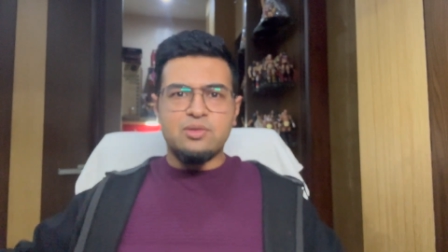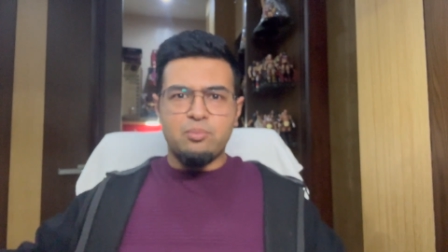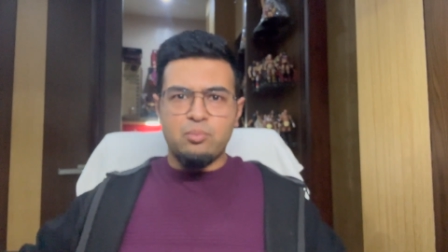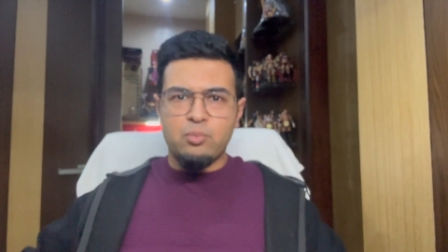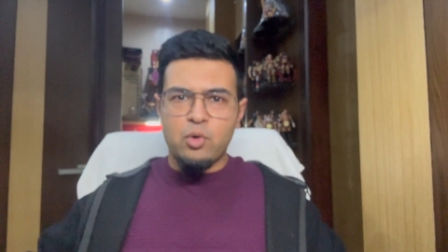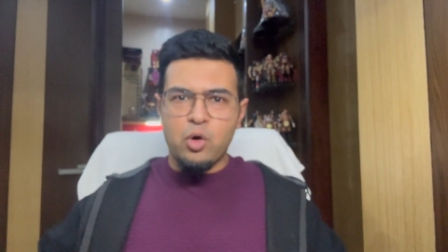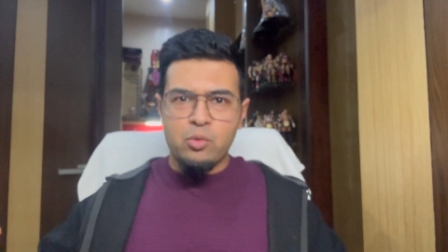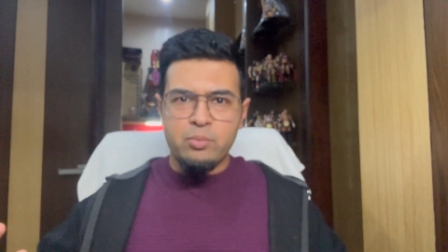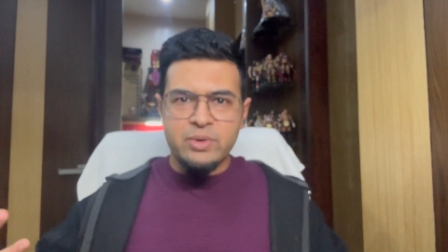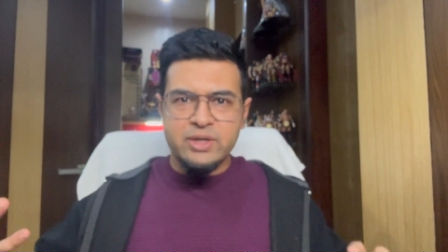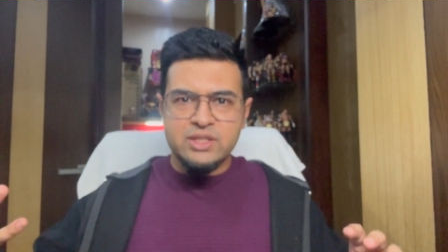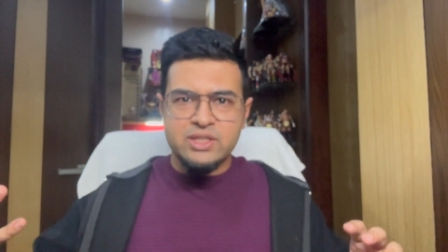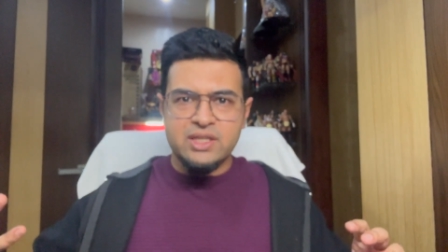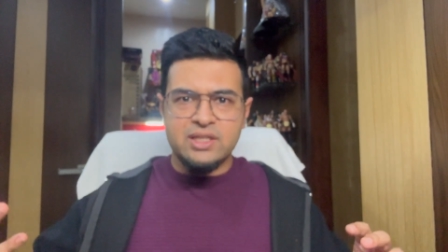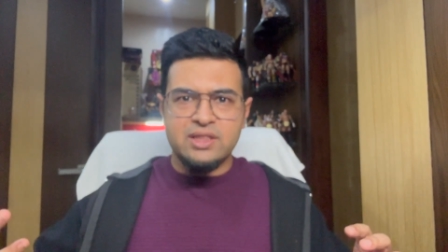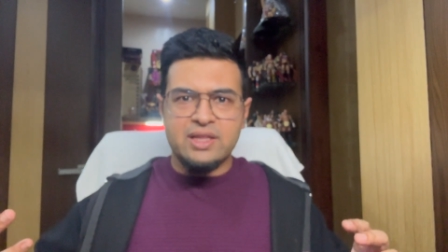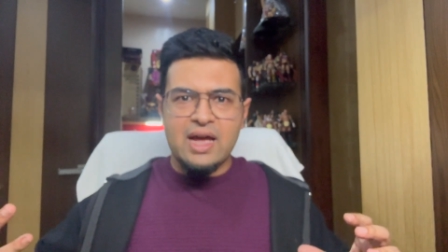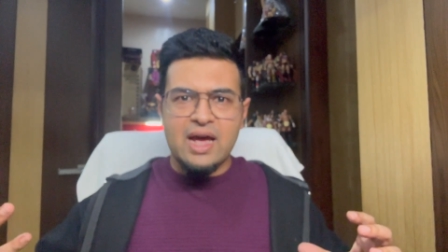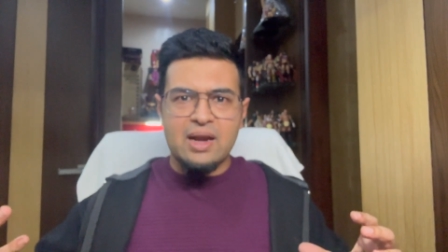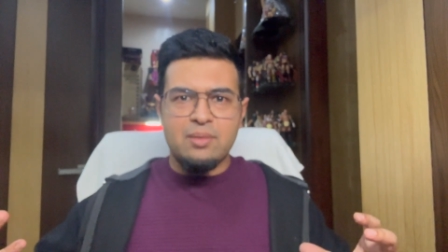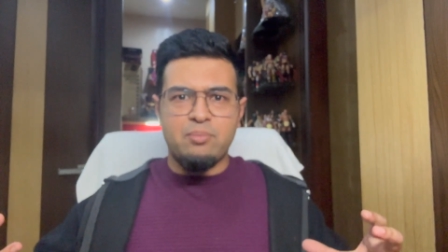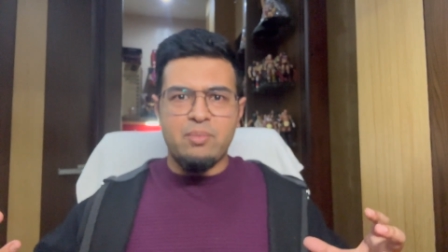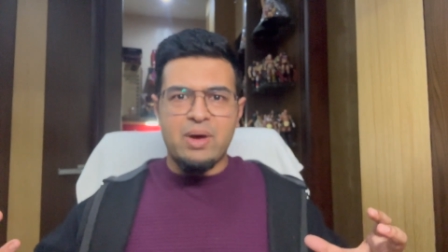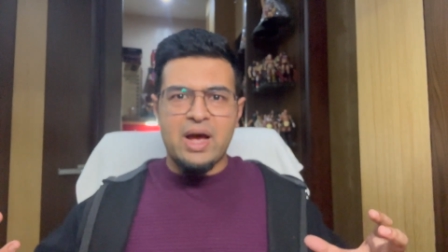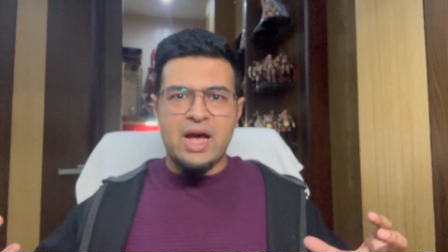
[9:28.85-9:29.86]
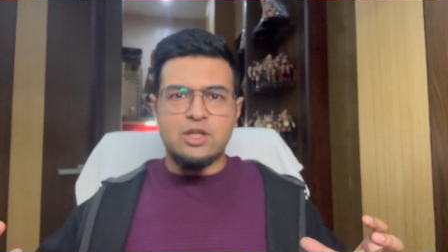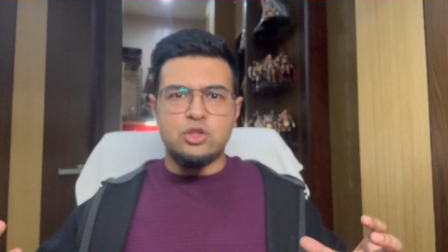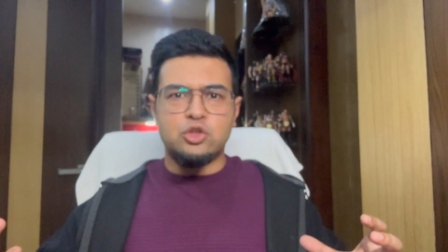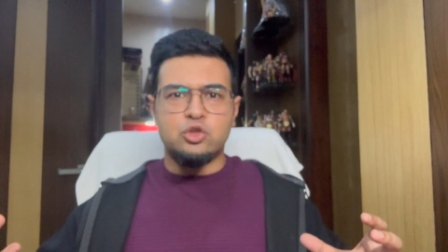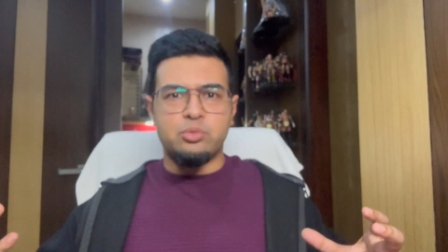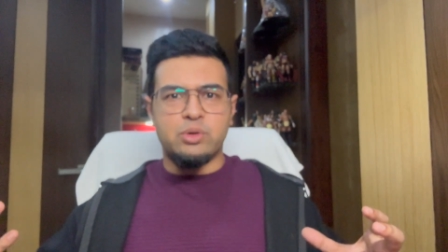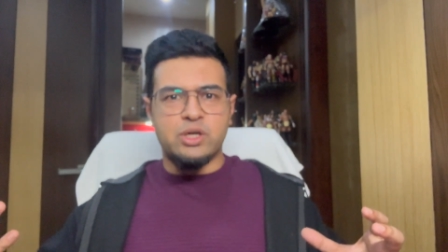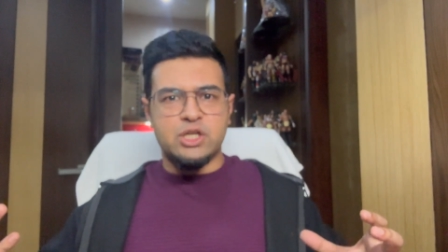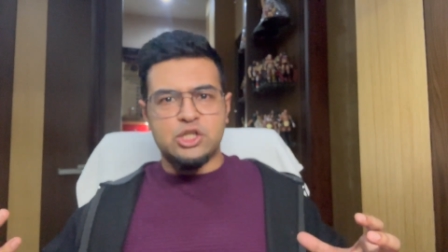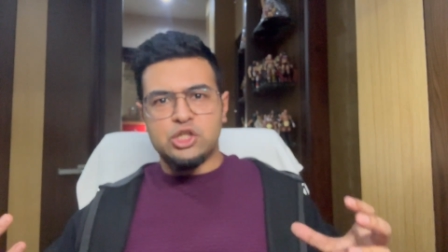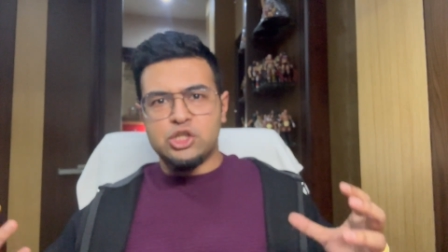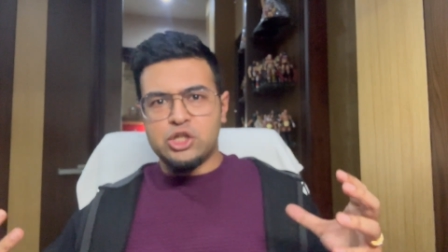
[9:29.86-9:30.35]
moment in that match
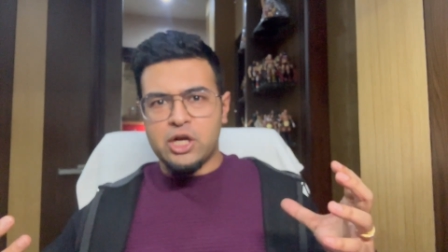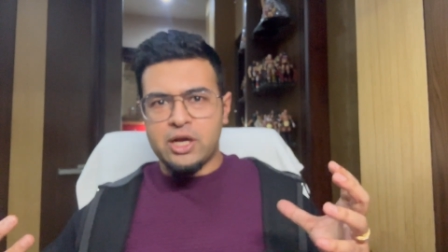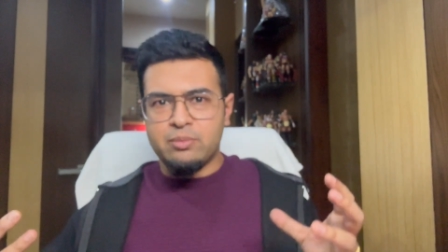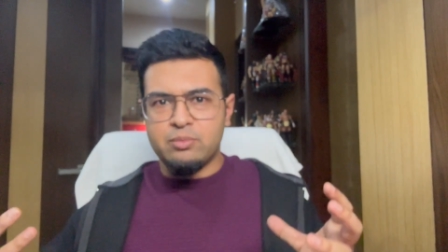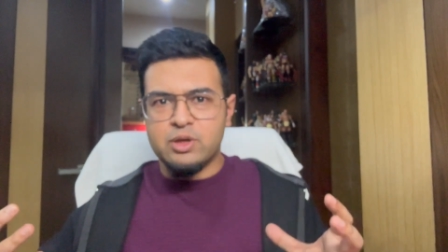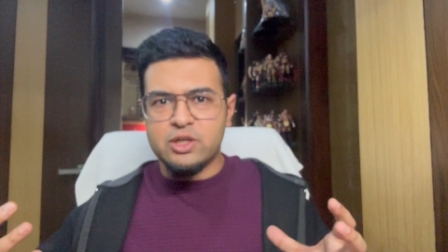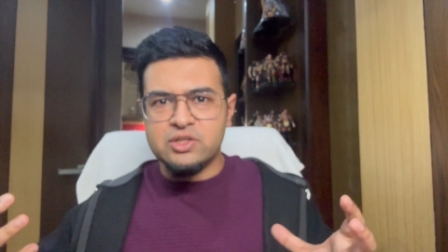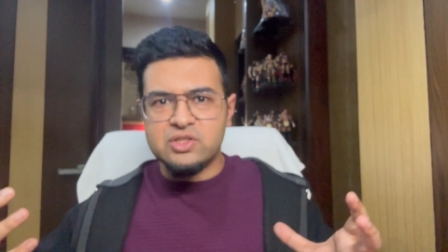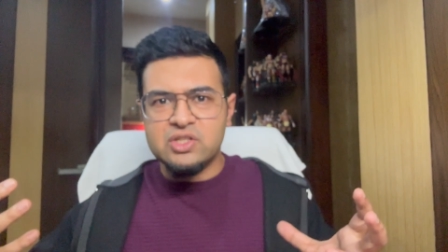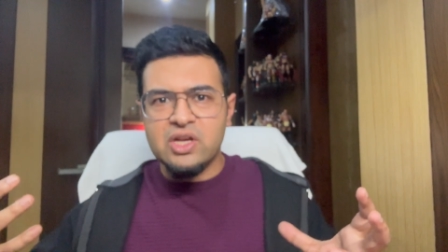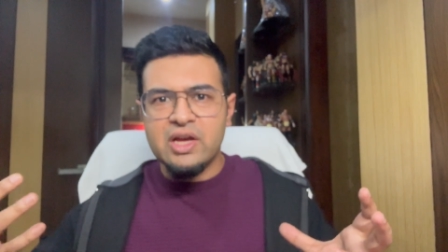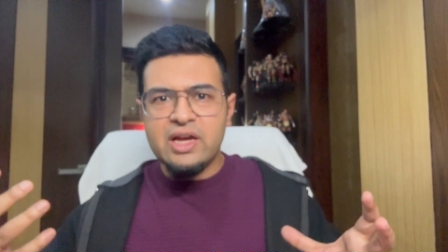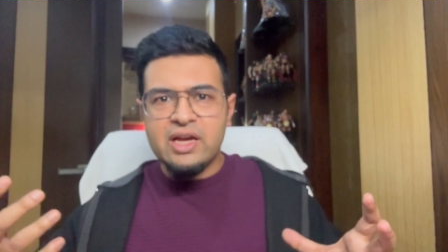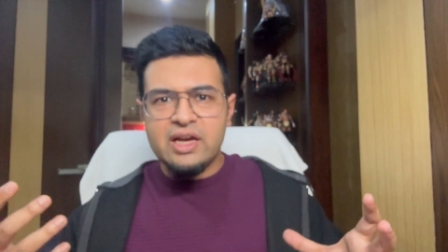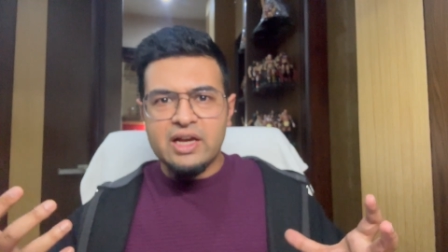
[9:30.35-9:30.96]
where Sheamus